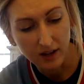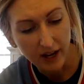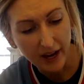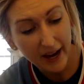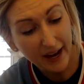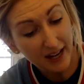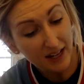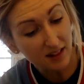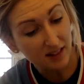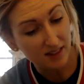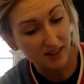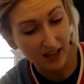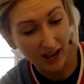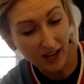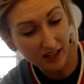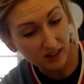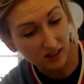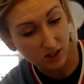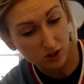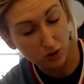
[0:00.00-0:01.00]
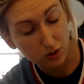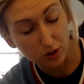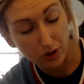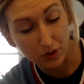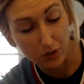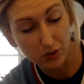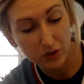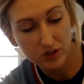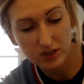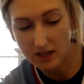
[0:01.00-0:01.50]
"Ain't that the
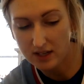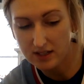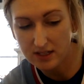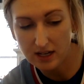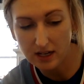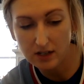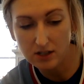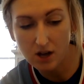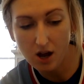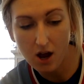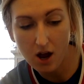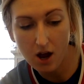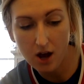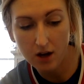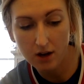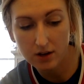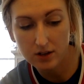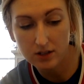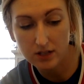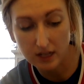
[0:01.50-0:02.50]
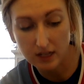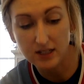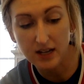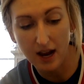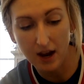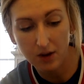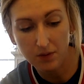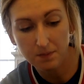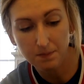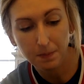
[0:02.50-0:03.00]
truth?" said Dig
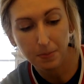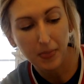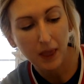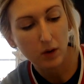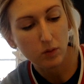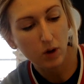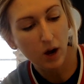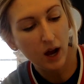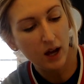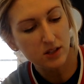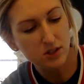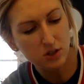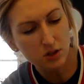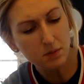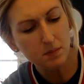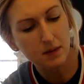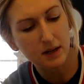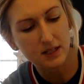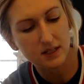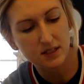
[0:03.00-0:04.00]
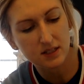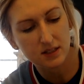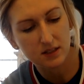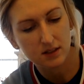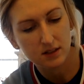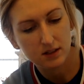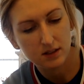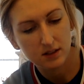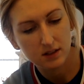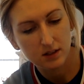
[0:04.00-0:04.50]
Down. "Roz, you must
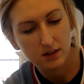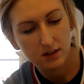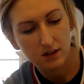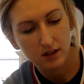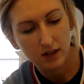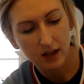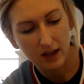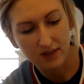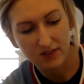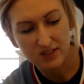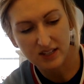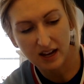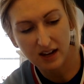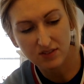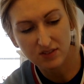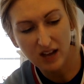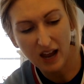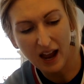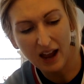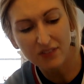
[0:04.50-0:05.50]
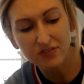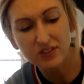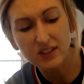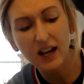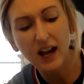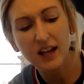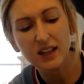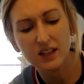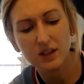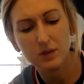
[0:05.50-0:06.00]
have saved half the
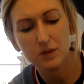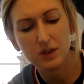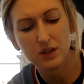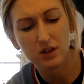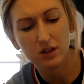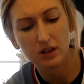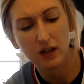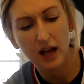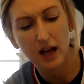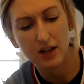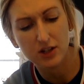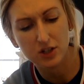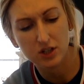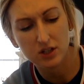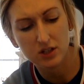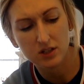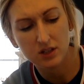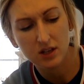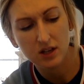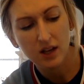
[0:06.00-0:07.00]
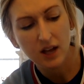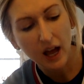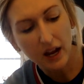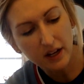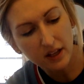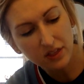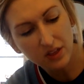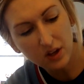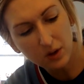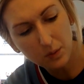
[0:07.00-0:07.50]
island with your lodges. And
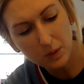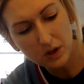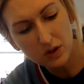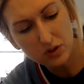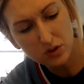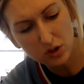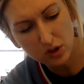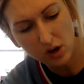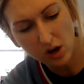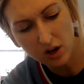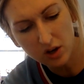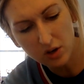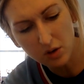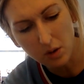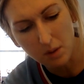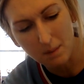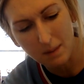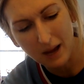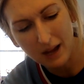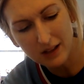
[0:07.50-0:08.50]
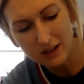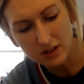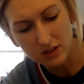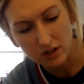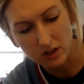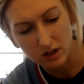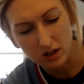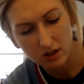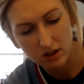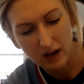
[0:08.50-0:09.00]
to think we used to call you a
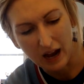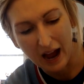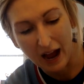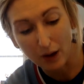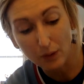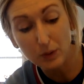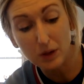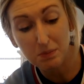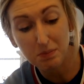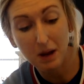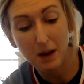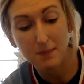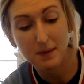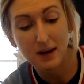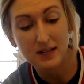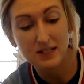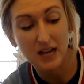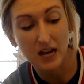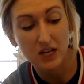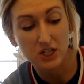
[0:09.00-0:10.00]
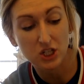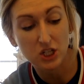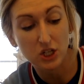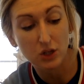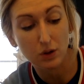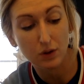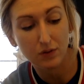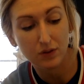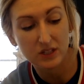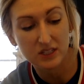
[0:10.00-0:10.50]
monster. I'll repay my debt to you
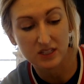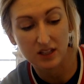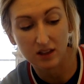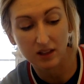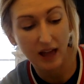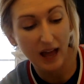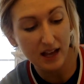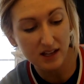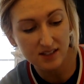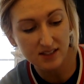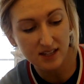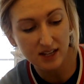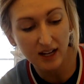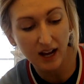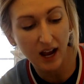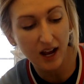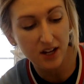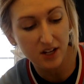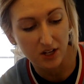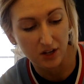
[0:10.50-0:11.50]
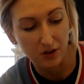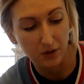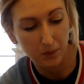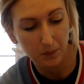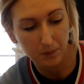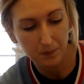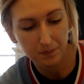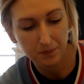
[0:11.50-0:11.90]
if it's the last thing I do."